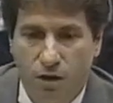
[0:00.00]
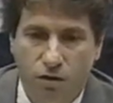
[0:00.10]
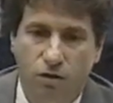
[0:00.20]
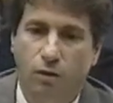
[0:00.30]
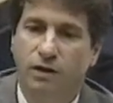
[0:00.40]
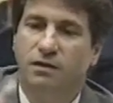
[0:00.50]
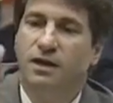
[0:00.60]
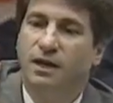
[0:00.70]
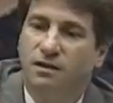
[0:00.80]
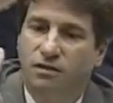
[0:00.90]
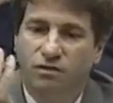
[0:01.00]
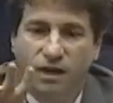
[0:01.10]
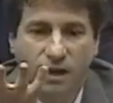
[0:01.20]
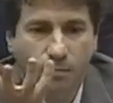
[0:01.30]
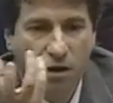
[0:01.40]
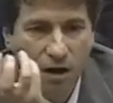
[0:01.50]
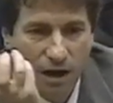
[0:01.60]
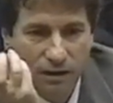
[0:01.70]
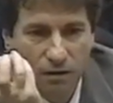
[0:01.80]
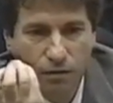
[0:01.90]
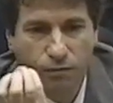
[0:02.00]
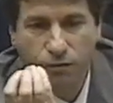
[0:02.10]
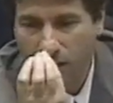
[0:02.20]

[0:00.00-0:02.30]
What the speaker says: you're going to get the same kind of